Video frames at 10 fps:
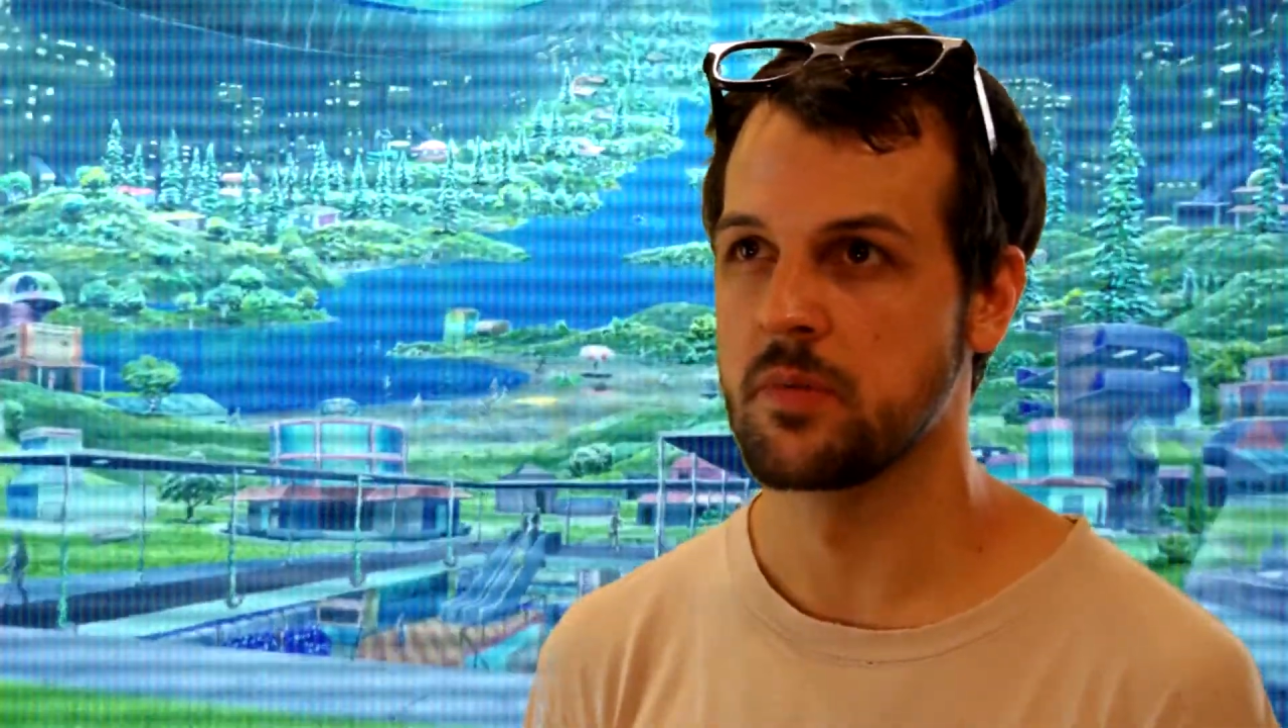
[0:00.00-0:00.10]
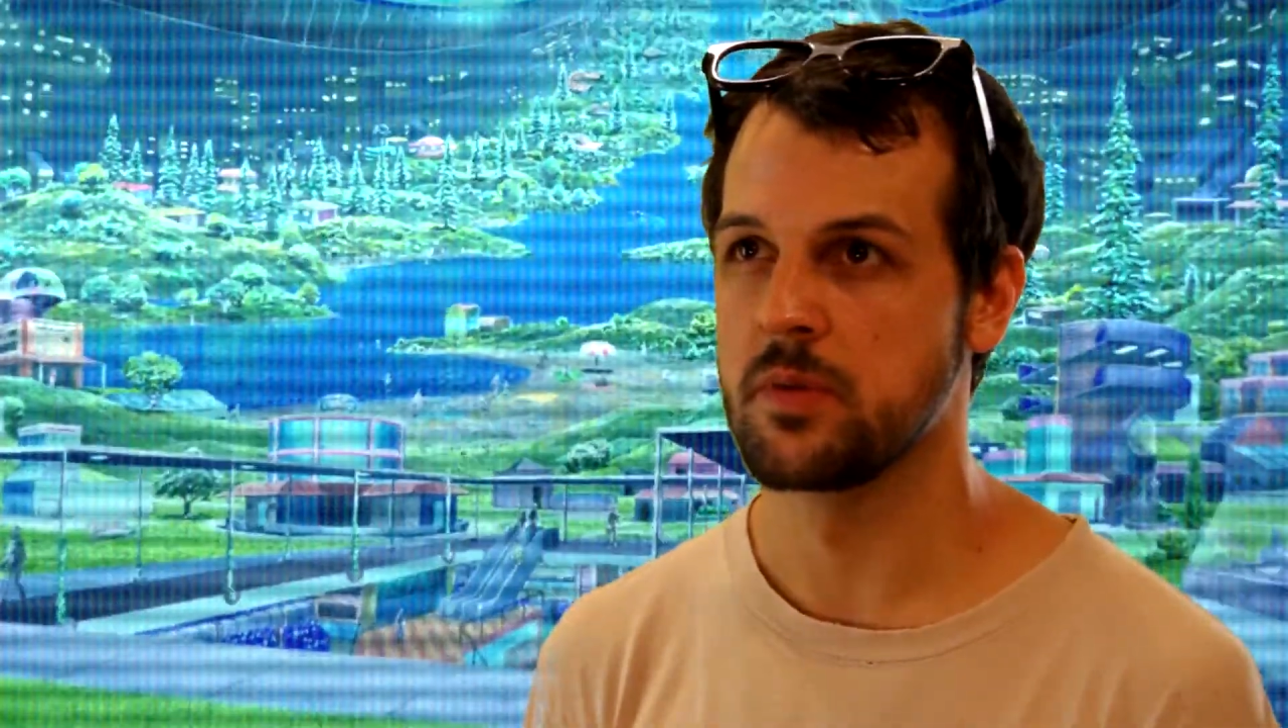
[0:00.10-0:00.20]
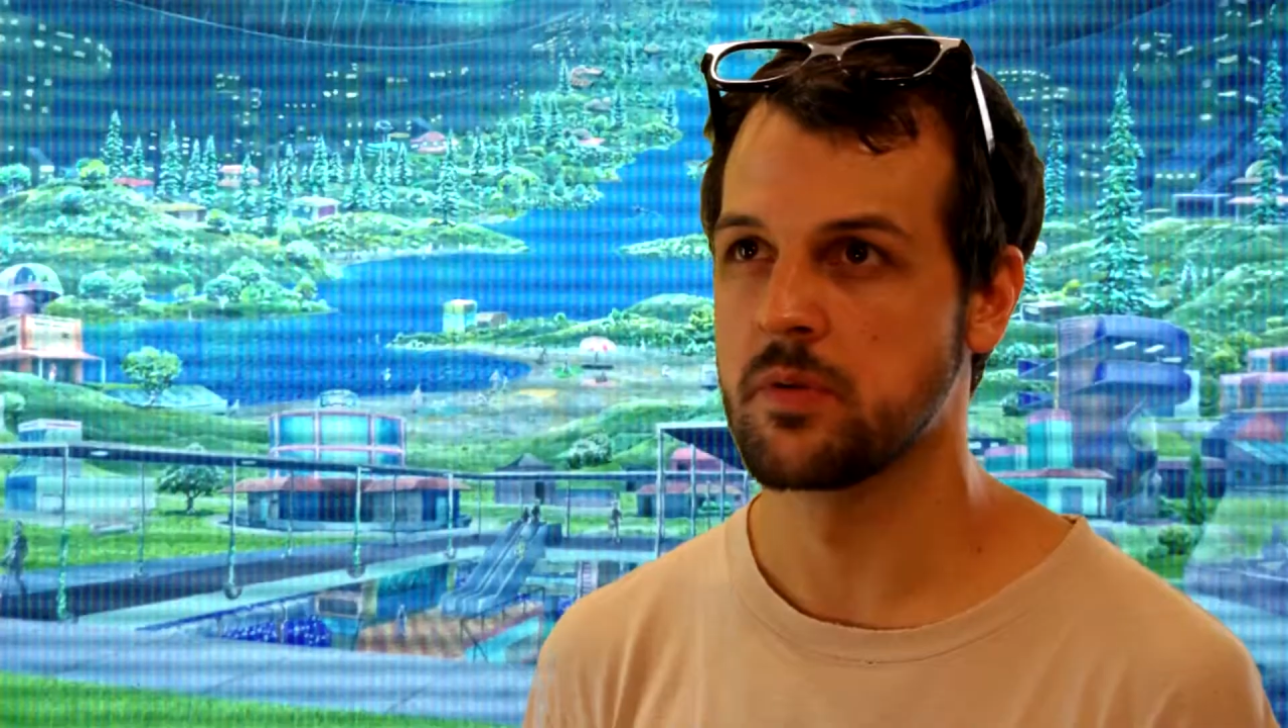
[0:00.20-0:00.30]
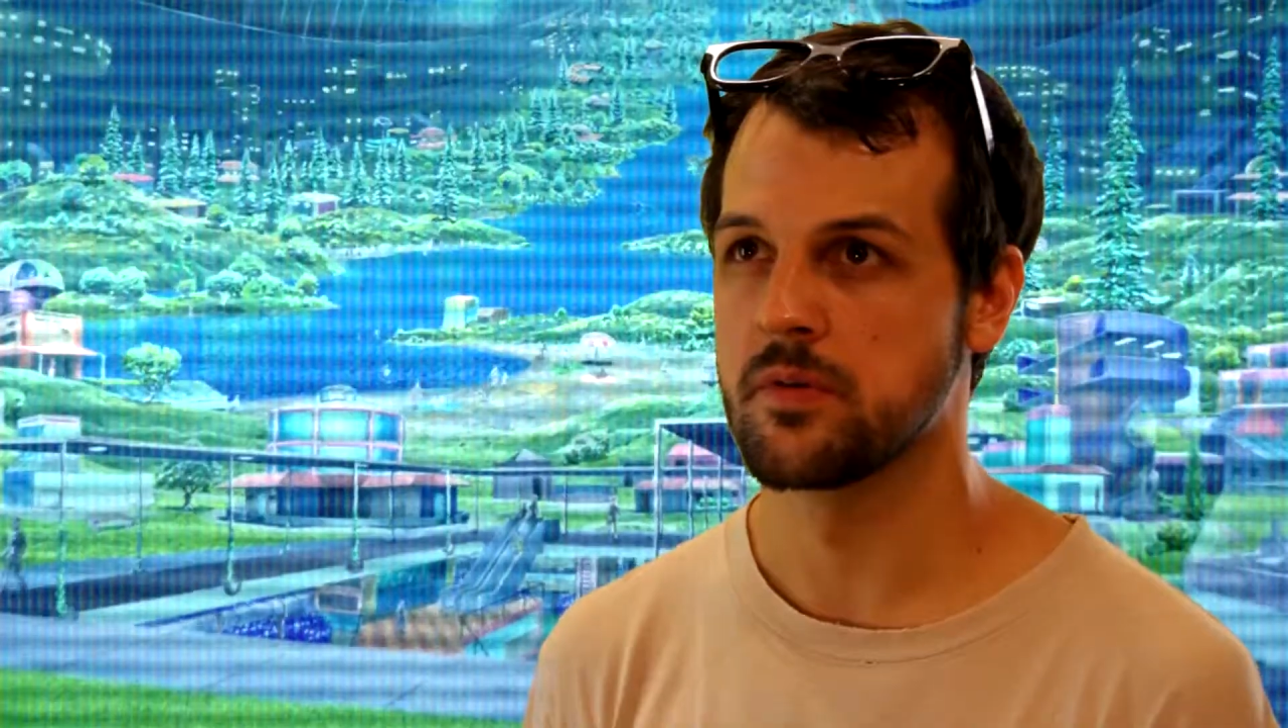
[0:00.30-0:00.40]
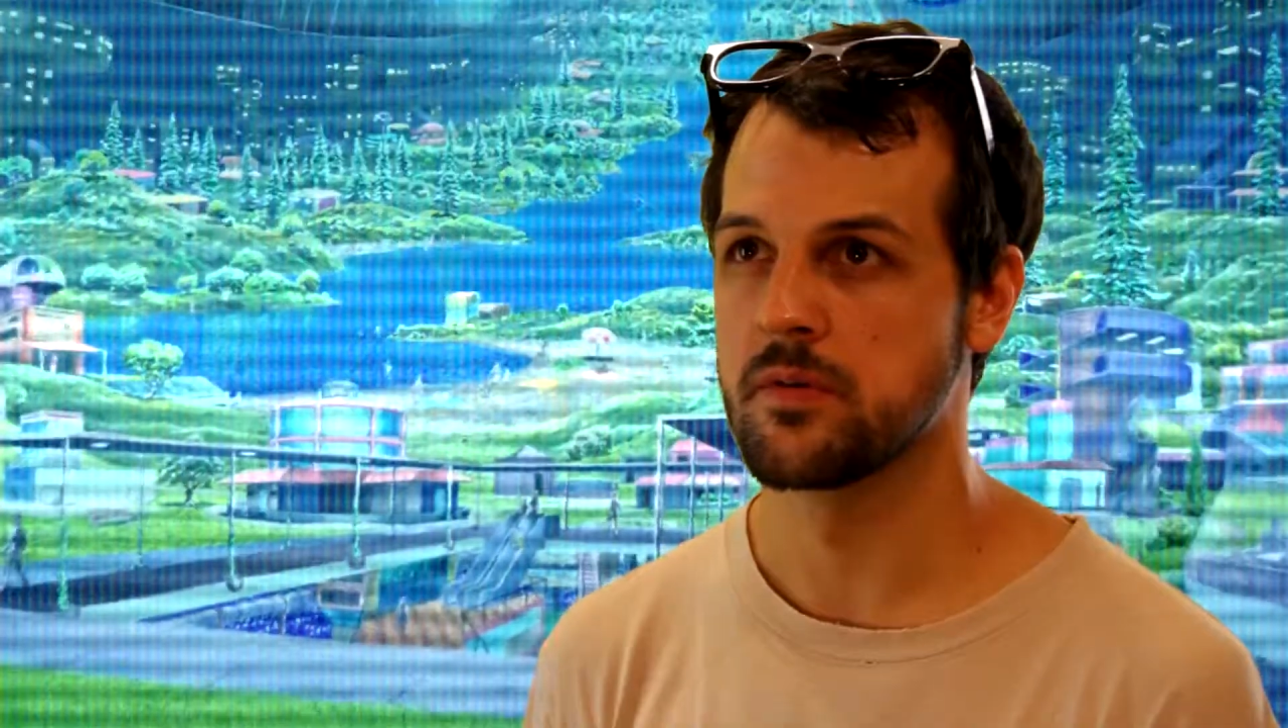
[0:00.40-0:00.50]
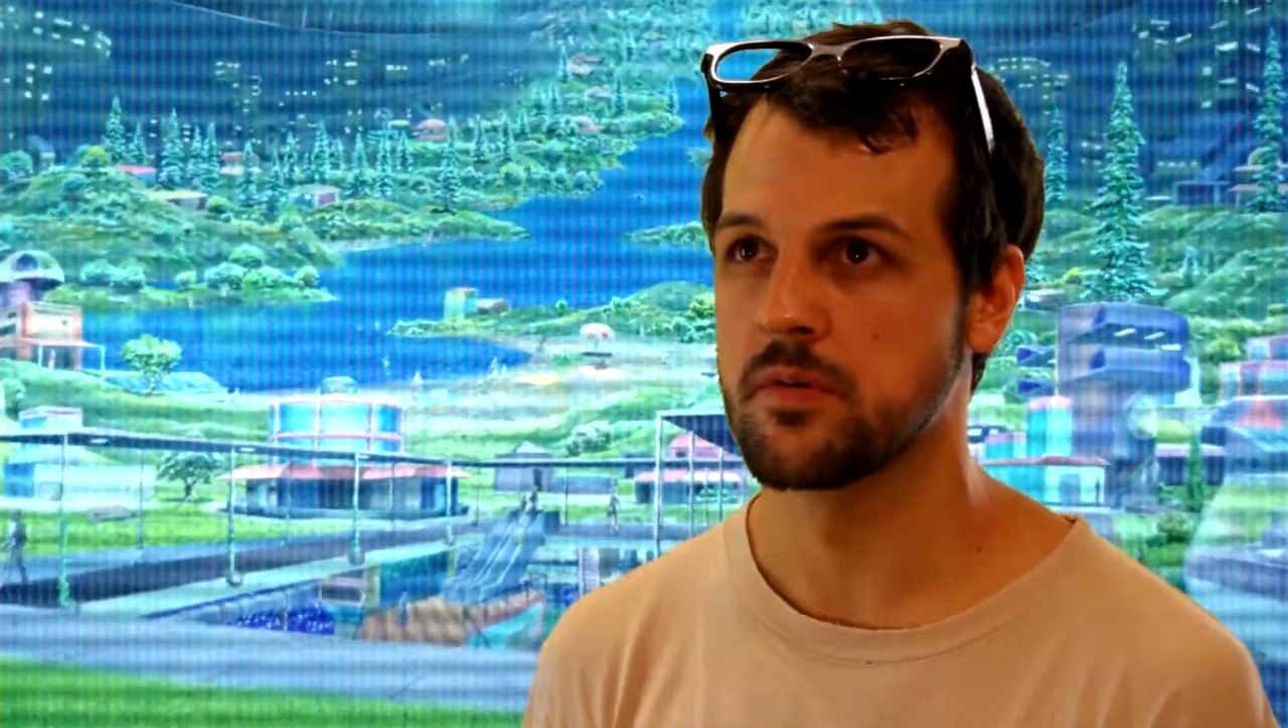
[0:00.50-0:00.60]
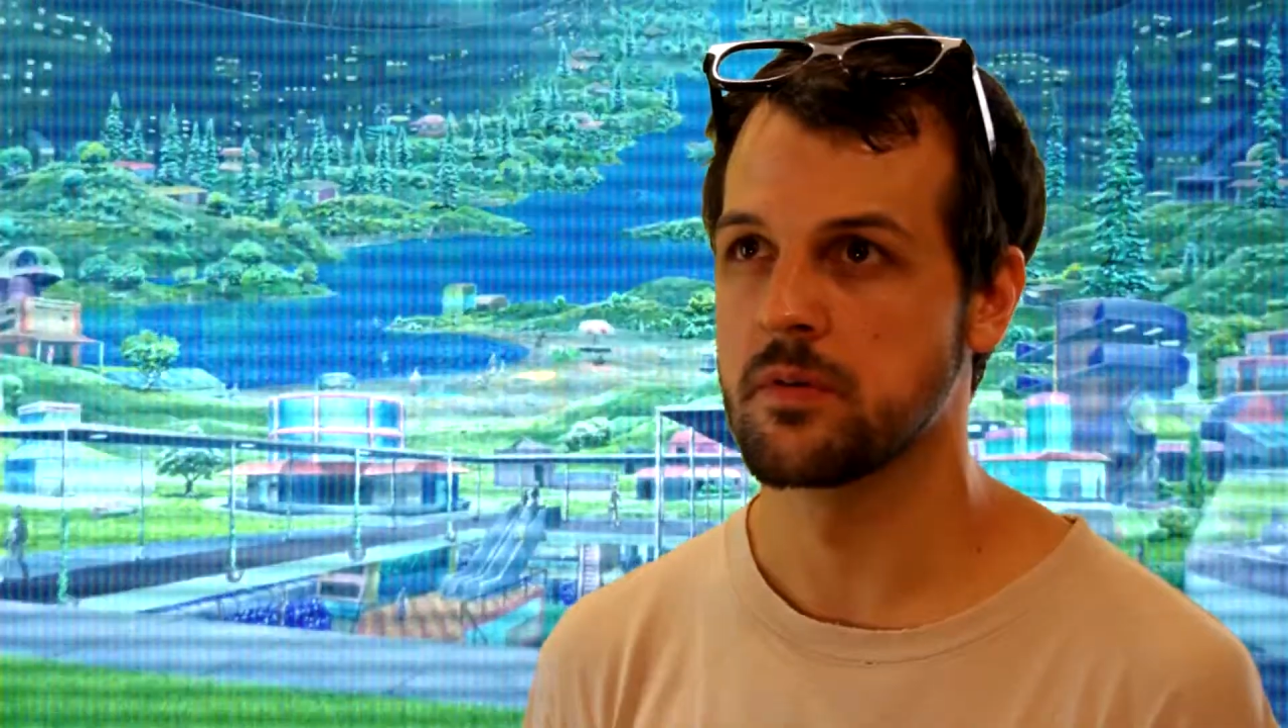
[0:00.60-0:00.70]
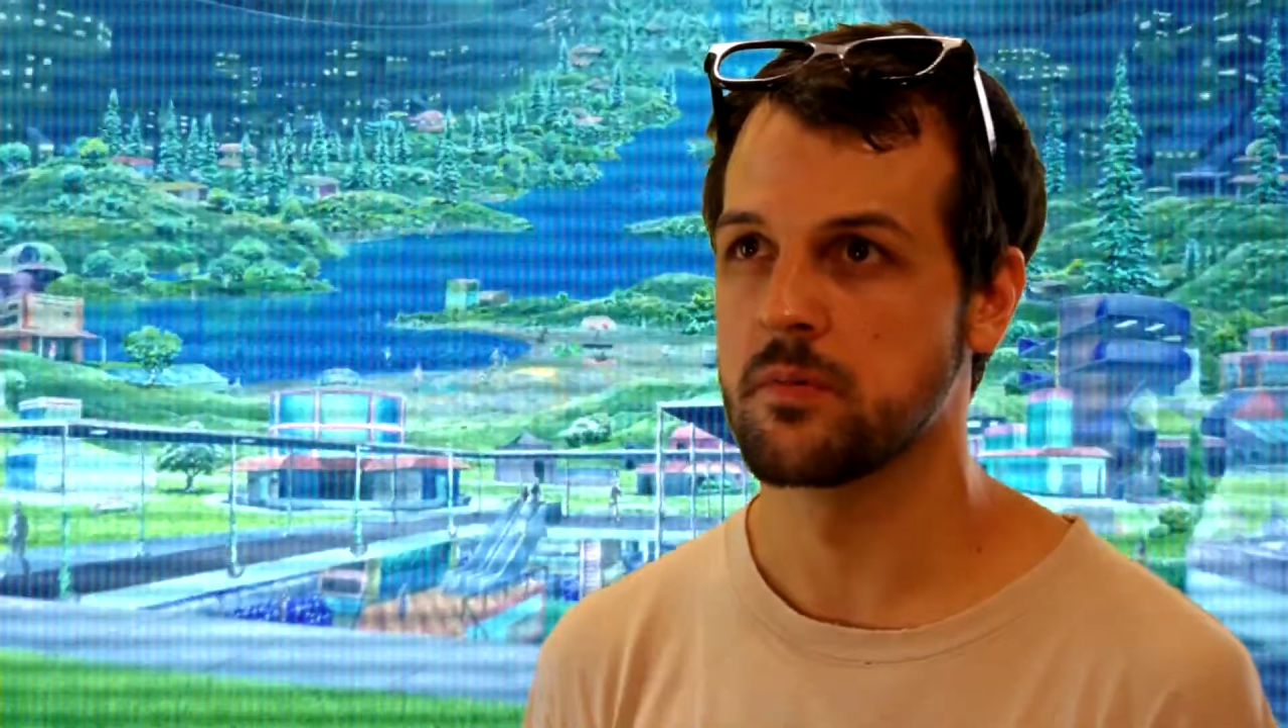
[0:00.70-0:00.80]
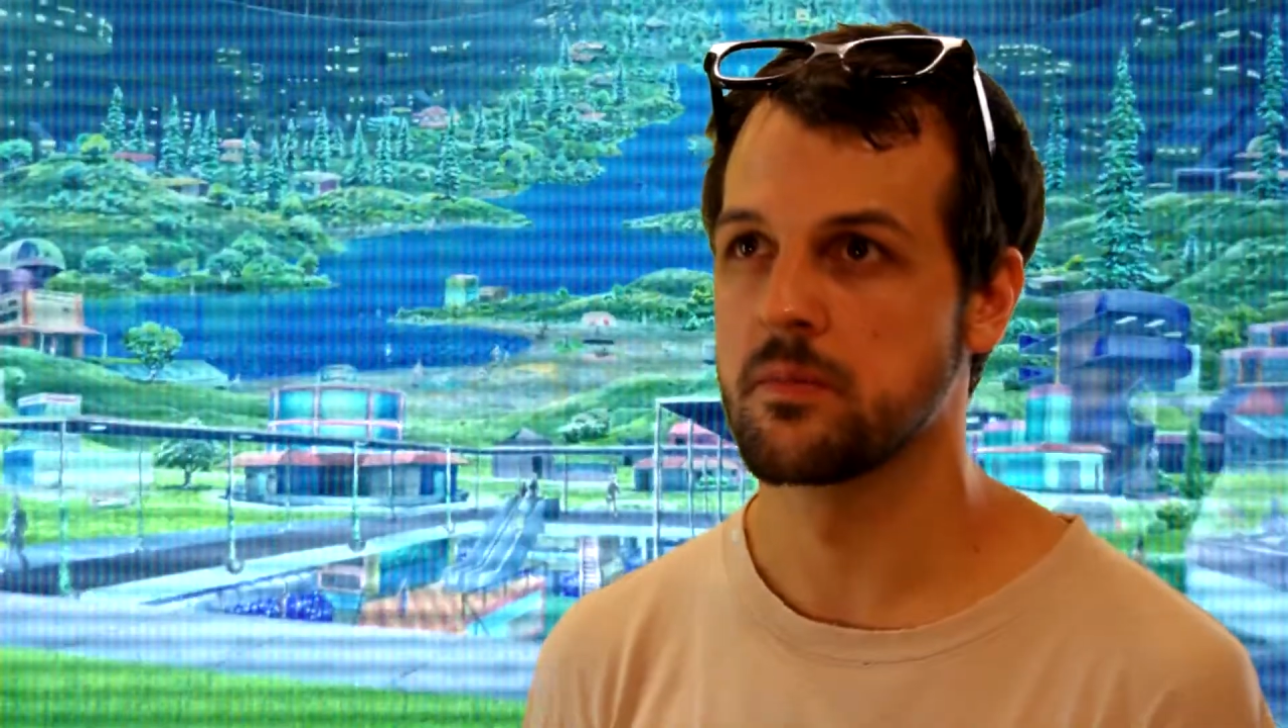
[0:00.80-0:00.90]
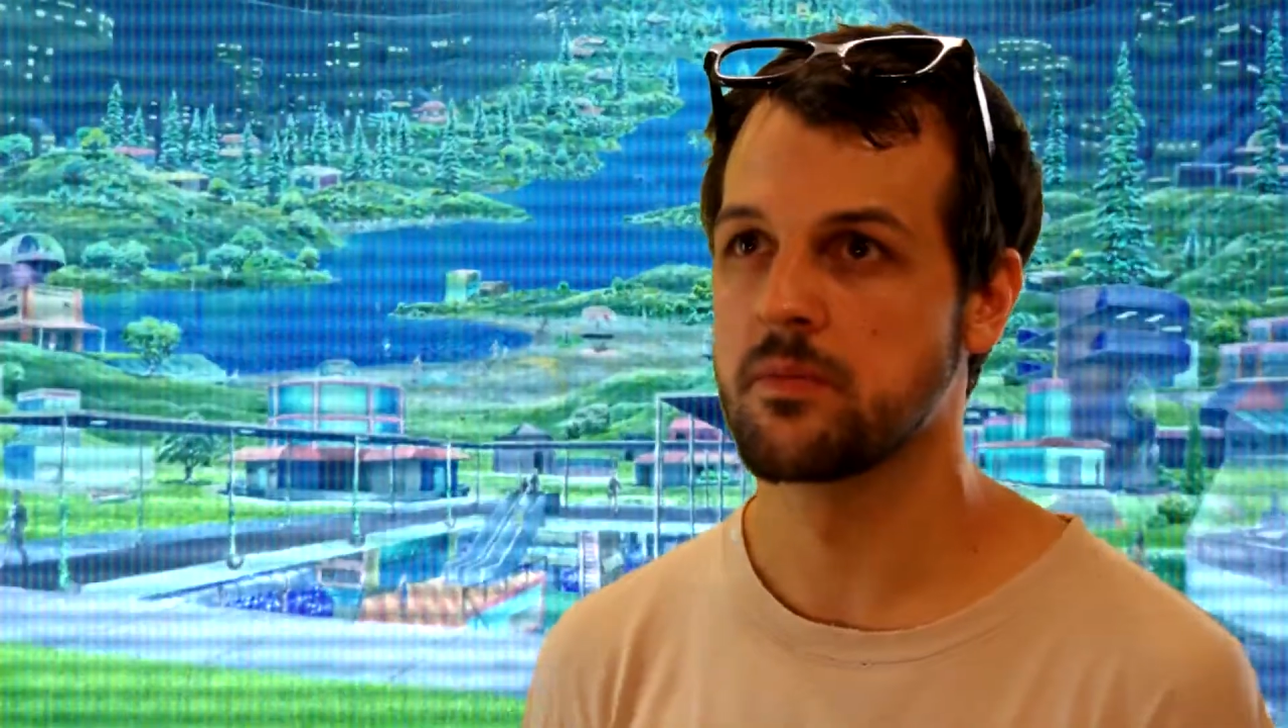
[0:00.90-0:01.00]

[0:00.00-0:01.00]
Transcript: people for